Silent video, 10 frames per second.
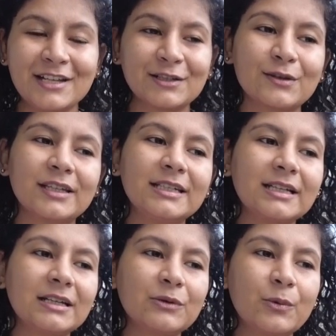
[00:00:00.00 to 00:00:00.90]
So these
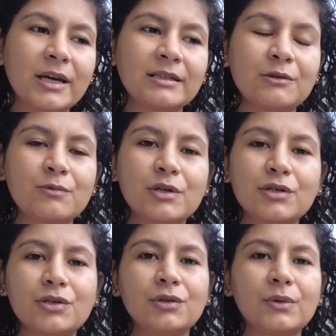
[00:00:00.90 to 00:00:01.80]
are the ways in
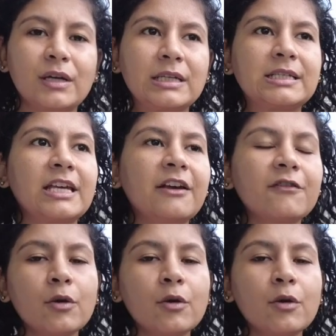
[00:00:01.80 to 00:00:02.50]
which you can save